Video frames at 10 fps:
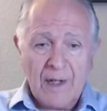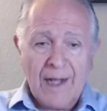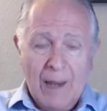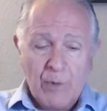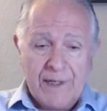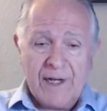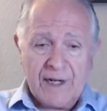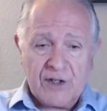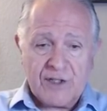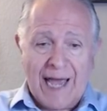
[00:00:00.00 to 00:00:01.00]
and we did
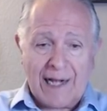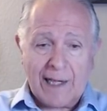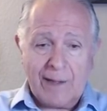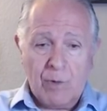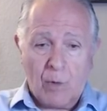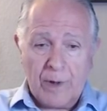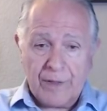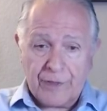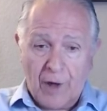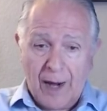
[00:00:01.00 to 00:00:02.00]
exactly what we
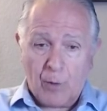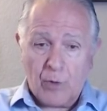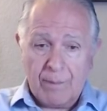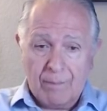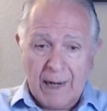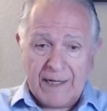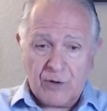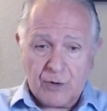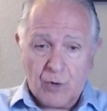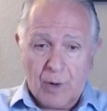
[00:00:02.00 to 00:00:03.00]
thought we might
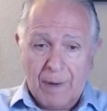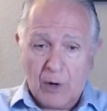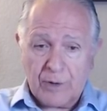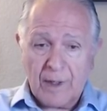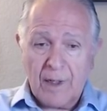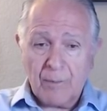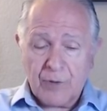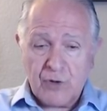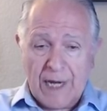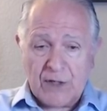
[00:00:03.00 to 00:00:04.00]
do about
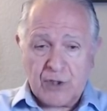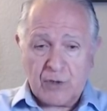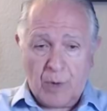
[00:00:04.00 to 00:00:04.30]
projections.